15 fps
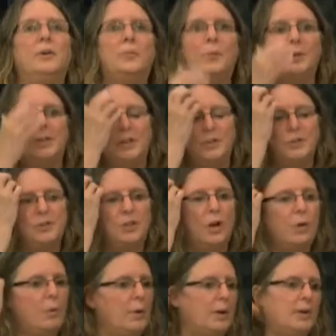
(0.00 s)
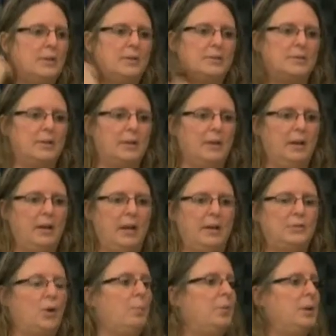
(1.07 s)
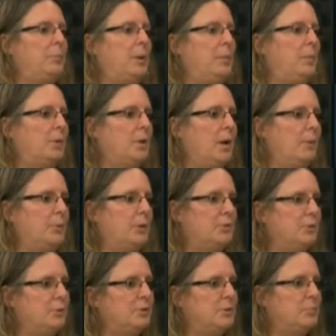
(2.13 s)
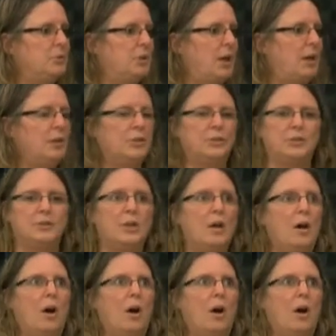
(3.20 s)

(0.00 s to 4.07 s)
with this show is is opening people up. You know, doing some yeah. challenges.